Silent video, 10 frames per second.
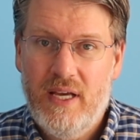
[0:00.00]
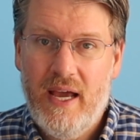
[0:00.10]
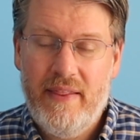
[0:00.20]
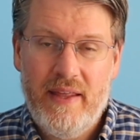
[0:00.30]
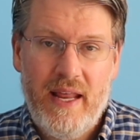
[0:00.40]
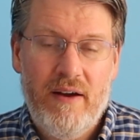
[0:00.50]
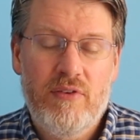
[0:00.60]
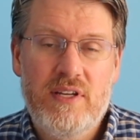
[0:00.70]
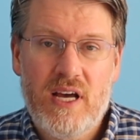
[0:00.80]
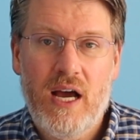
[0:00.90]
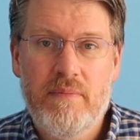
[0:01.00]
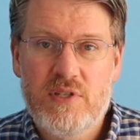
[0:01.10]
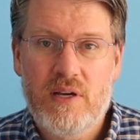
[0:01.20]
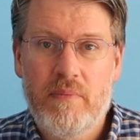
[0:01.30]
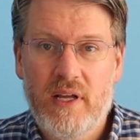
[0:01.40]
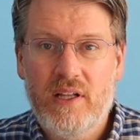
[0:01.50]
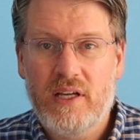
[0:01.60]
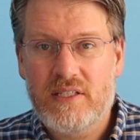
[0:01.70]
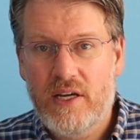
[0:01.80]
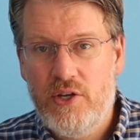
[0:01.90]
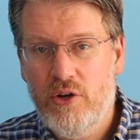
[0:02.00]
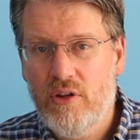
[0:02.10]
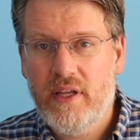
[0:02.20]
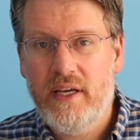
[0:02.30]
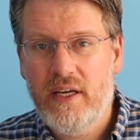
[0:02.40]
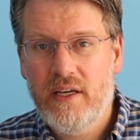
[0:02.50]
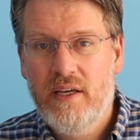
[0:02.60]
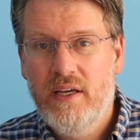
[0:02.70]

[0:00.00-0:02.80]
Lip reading: And then every time somebody clicks on your link,